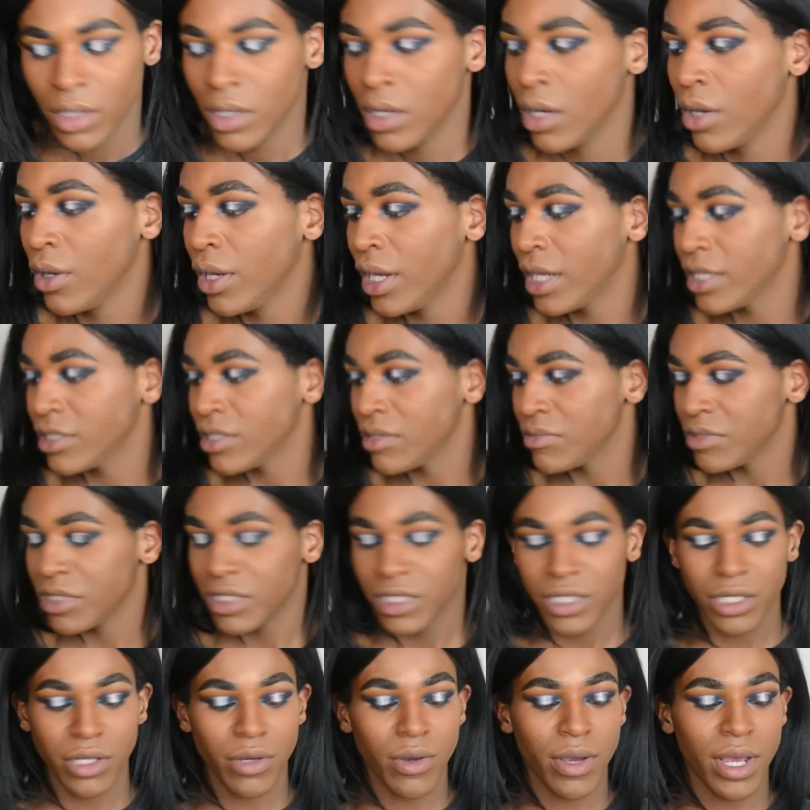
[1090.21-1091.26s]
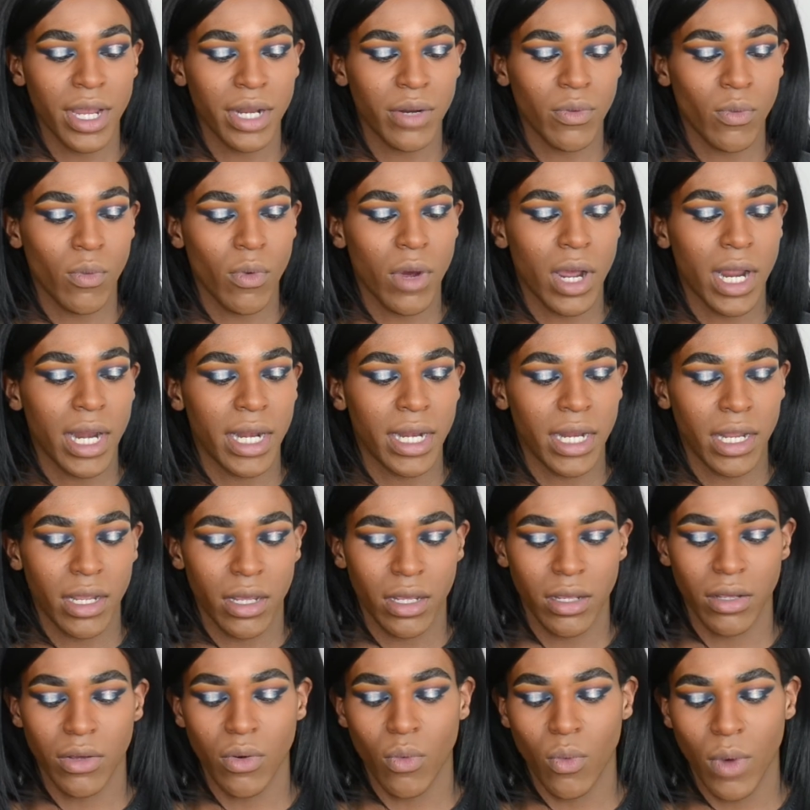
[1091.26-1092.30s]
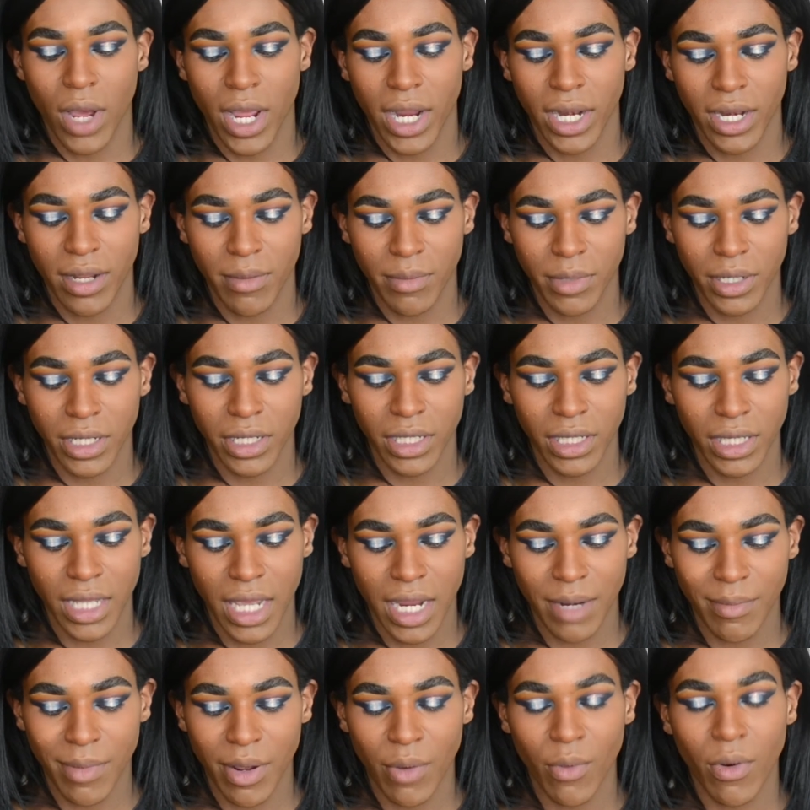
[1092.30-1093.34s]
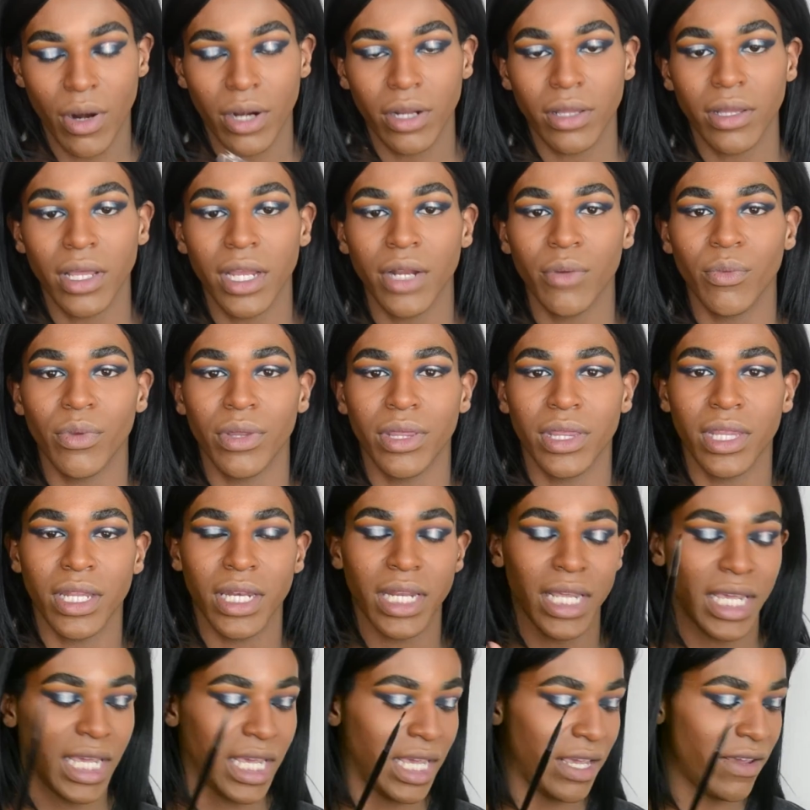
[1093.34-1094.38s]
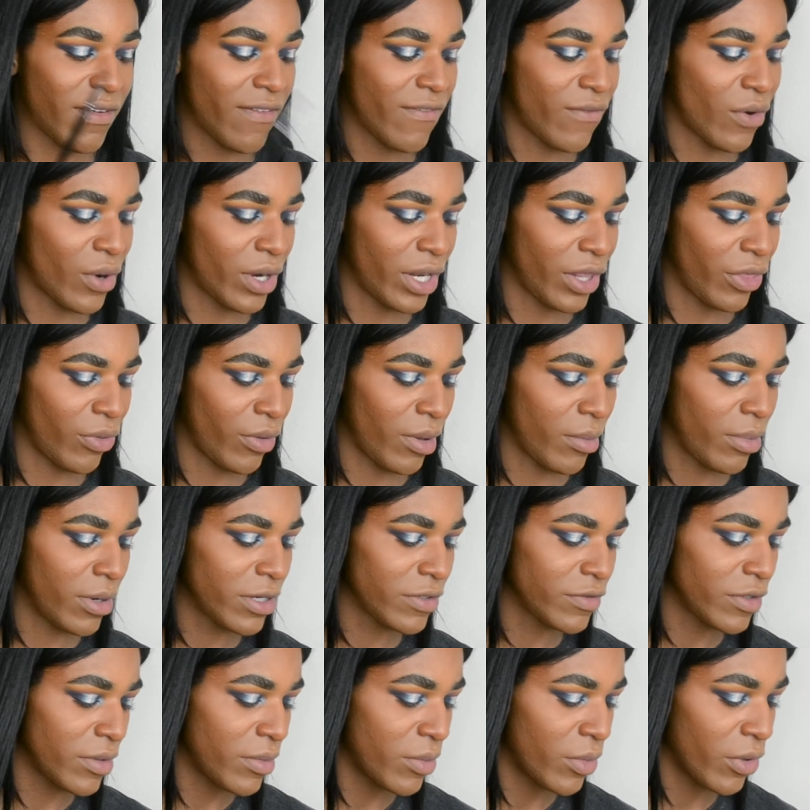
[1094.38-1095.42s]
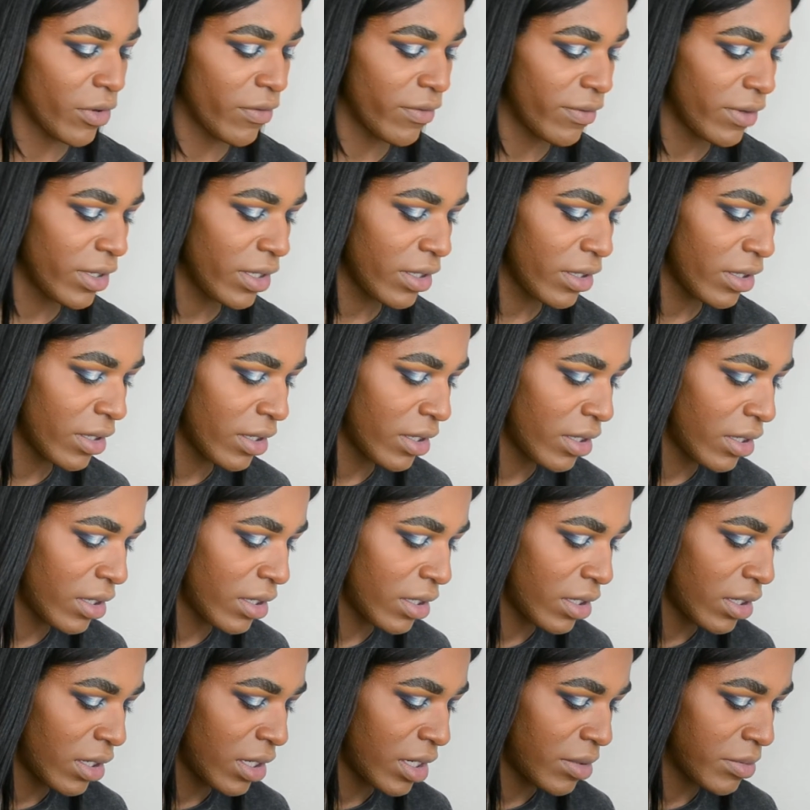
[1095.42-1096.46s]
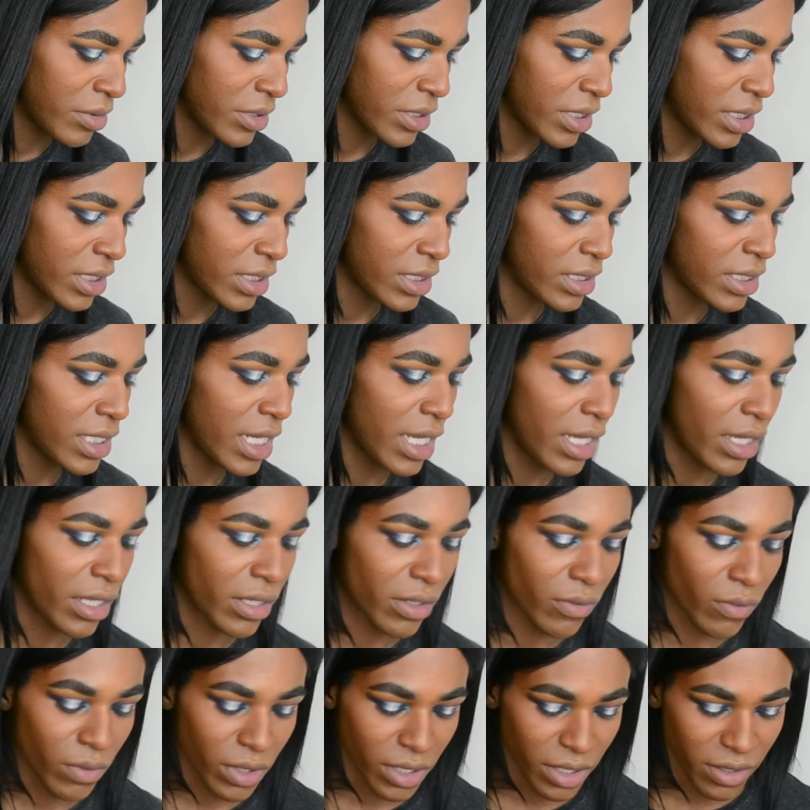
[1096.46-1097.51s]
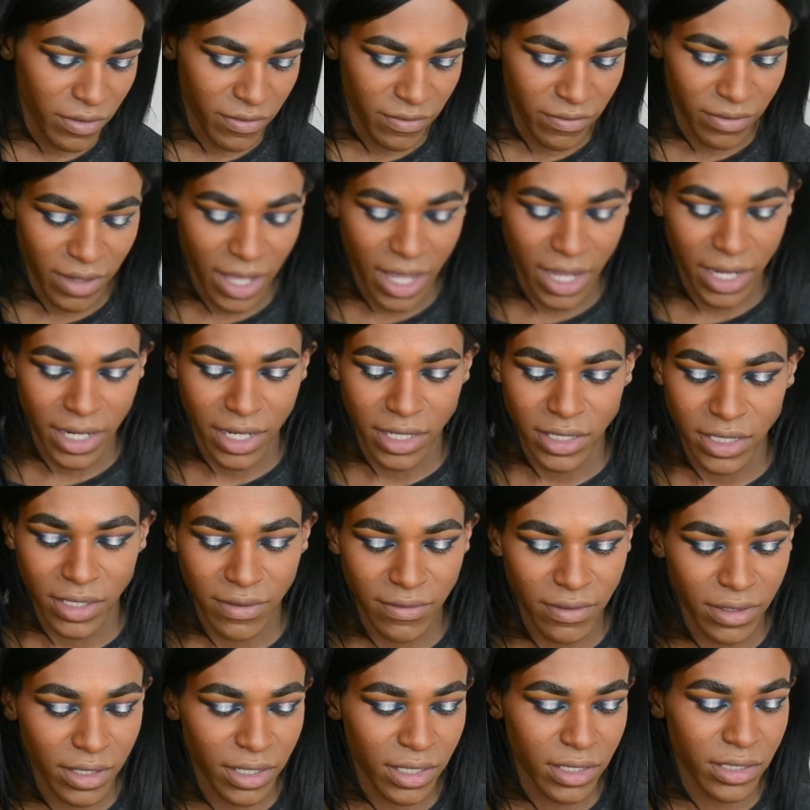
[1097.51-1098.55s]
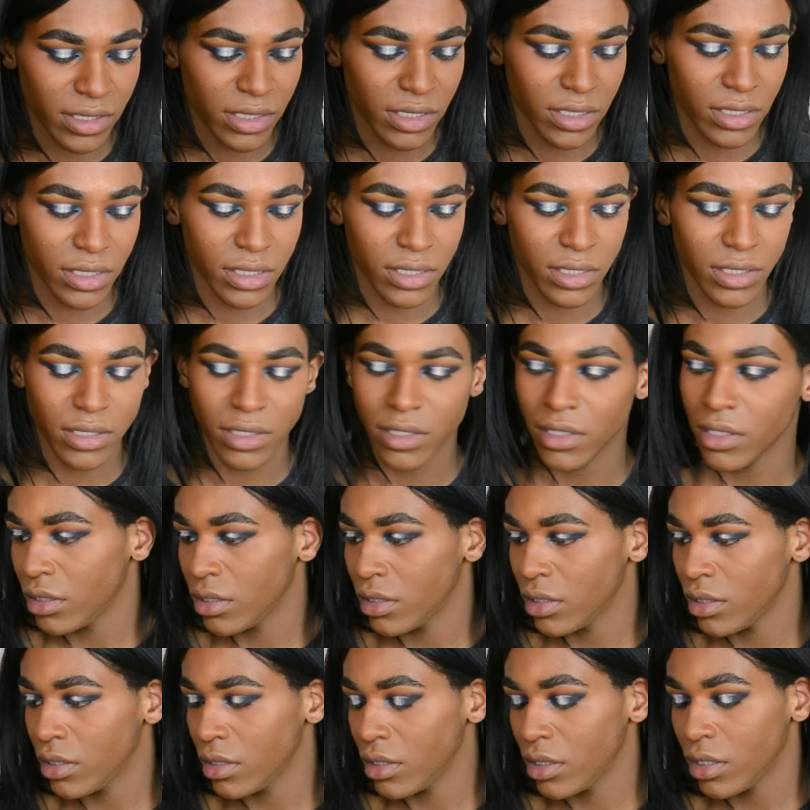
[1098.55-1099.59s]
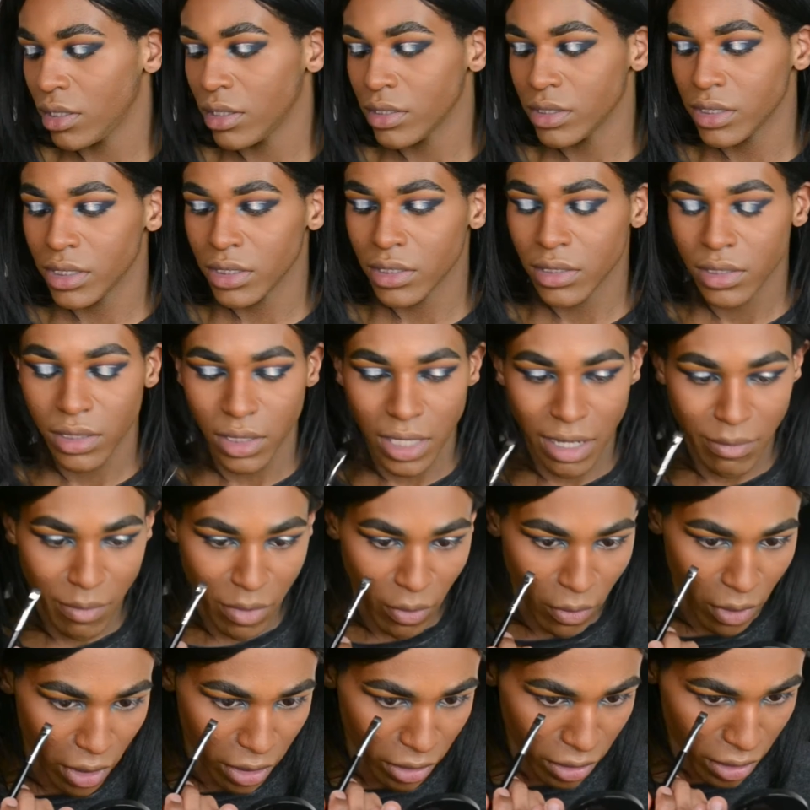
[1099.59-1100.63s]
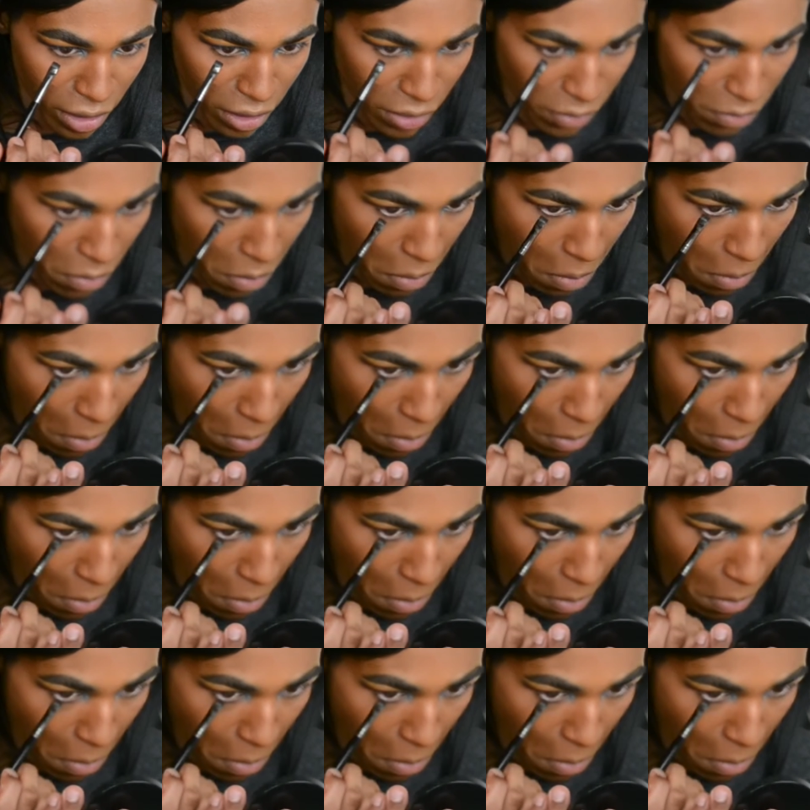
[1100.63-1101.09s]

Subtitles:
Okay, so I'm just gonna go ahead and I'm gonna line my waterline with an E43 brush from Morphe. I'm just gonna take one of the flat ends of it and just line my waterline.